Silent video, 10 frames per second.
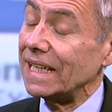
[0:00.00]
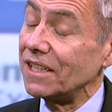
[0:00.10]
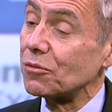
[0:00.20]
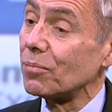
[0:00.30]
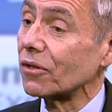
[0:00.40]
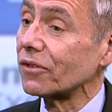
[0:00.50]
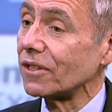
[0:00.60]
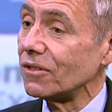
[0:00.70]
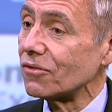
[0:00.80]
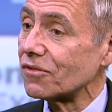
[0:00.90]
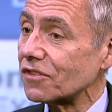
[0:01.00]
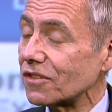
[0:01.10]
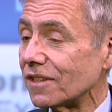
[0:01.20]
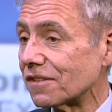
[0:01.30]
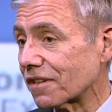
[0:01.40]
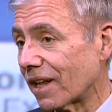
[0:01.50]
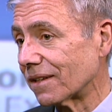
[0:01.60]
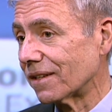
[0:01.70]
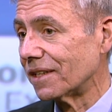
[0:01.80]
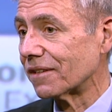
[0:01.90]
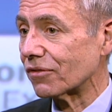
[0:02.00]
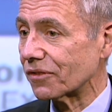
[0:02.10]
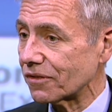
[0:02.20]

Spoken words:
Each building use is slightly different.